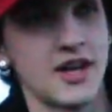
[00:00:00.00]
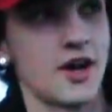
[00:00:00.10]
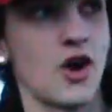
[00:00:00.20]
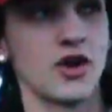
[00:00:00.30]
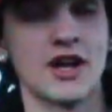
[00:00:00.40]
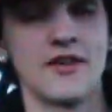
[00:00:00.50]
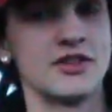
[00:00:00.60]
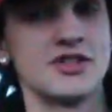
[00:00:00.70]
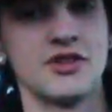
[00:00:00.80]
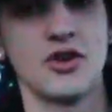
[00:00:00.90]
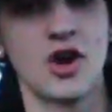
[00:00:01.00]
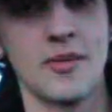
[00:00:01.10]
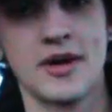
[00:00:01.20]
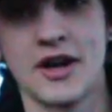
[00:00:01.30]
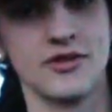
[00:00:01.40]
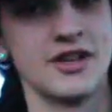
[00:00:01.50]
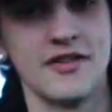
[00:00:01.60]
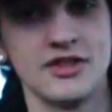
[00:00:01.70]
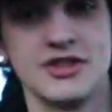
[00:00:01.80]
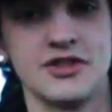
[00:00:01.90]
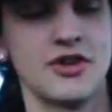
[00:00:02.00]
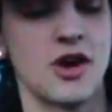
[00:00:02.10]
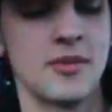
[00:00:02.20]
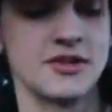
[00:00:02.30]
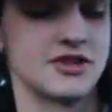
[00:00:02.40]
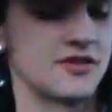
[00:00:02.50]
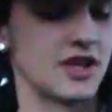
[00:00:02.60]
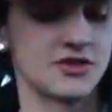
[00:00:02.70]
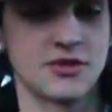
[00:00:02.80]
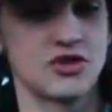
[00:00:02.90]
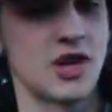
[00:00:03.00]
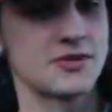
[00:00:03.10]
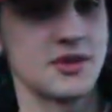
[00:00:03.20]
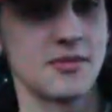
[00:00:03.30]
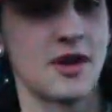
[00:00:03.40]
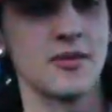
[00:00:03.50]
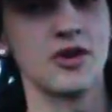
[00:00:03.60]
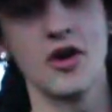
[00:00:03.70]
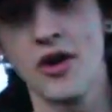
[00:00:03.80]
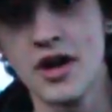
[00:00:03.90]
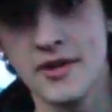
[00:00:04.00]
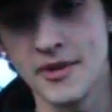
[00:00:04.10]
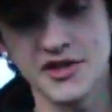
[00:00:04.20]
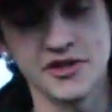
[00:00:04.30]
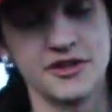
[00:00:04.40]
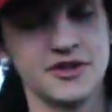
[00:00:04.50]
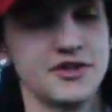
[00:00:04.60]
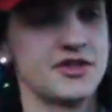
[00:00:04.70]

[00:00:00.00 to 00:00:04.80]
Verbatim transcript: I heart every single comment I read every single comment so if you guys want to drop something down below make sure to do